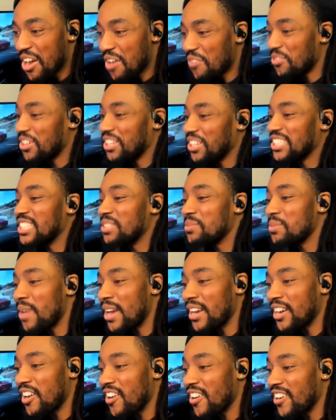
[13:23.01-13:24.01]
fall asleep in
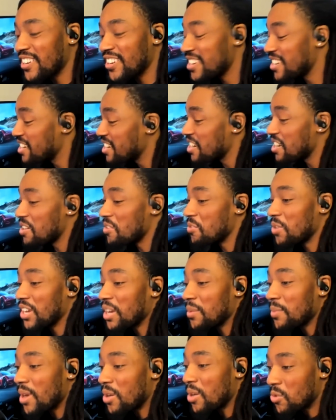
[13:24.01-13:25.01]
my car, wake
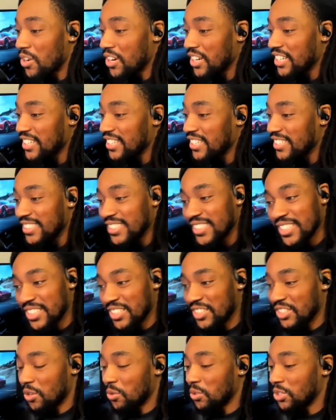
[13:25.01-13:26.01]
up at work,
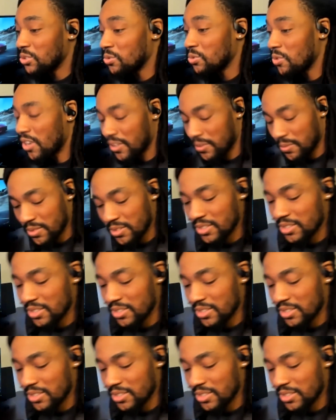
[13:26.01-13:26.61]
go into work,